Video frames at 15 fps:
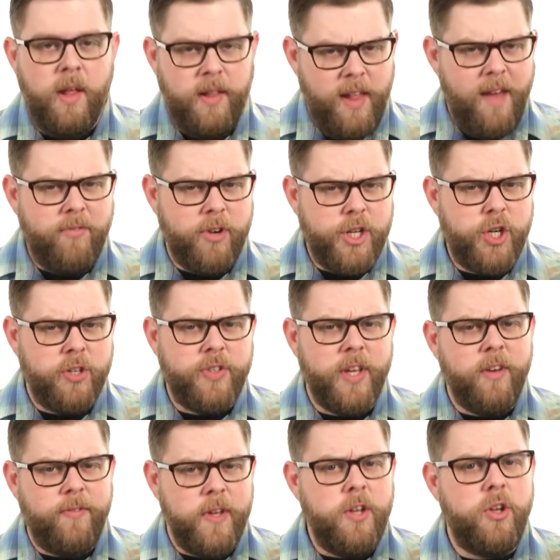Leverage
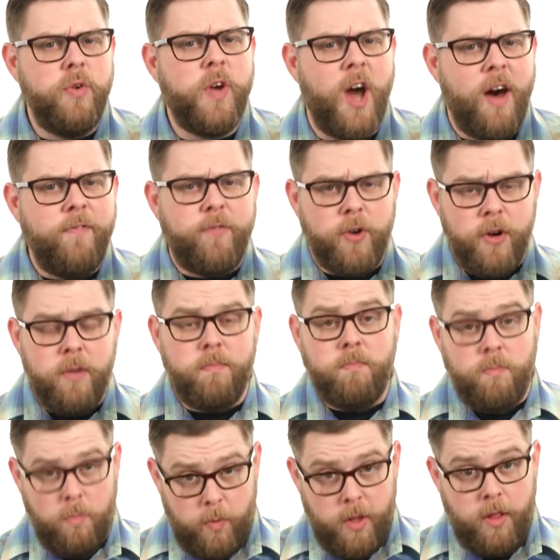yourself into comfort
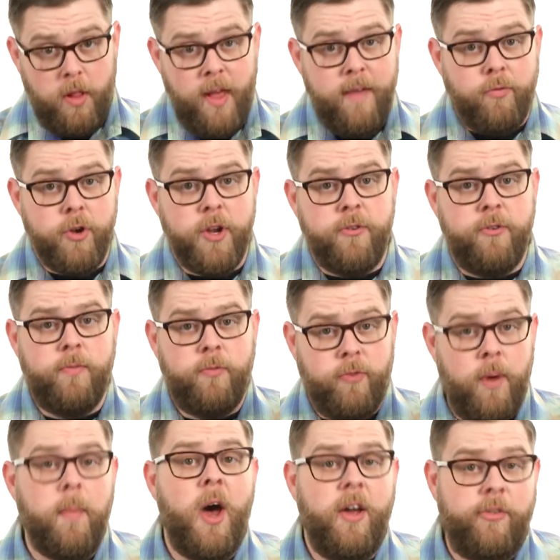with leverage
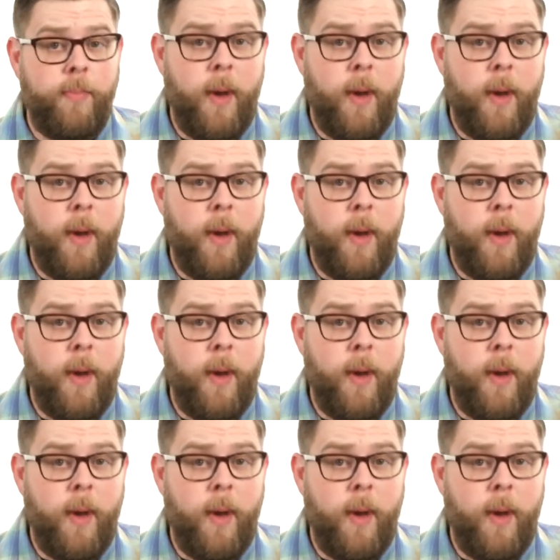from Hush